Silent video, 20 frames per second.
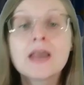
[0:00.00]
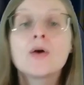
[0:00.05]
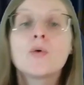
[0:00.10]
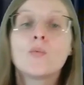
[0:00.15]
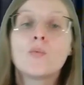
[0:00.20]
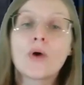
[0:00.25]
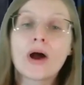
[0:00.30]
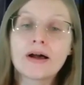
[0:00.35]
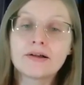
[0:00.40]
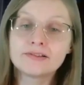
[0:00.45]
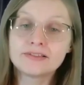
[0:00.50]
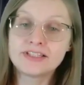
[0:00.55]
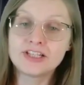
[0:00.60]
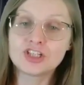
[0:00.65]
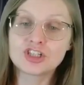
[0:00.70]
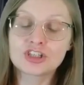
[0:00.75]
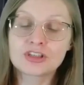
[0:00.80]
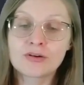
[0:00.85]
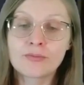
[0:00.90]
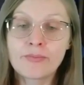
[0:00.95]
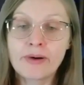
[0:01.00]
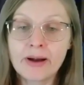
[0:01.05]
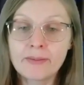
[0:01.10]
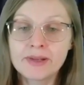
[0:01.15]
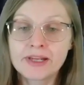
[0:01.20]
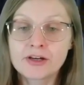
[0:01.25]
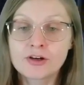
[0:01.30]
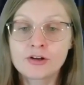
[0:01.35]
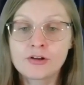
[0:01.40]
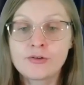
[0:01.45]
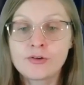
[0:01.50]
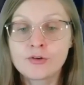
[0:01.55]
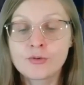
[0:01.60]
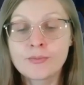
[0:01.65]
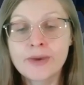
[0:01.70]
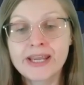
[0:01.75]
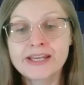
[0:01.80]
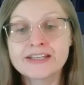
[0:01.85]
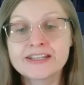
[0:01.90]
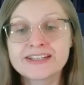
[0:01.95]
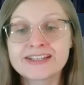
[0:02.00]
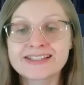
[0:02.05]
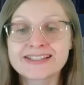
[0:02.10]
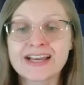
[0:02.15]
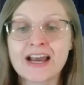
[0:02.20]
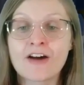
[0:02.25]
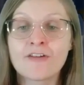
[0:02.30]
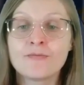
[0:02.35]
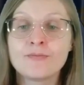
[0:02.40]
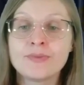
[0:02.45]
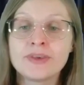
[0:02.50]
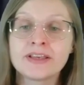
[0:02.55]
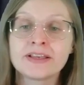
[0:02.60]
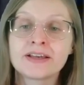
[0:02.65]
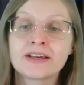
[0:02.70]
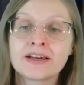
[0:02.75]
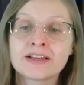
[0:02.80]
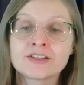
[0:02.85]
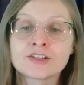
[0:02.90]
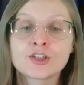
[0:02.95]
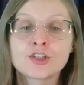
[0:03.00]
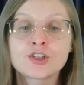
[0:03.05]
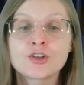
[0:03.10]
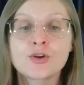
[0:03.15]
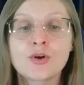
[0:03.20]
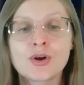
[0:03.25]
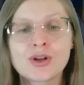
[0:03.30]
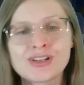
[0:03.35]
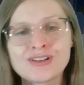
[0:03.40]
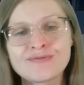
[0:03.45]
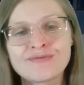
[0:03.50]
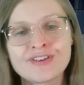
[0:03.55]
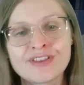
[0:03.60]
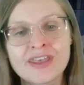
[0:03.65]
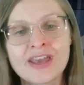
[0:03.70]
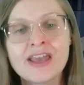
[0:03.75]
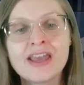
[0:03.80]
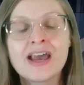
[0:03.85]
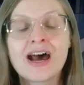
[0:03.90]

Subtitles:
While digital public humanities have been concerned with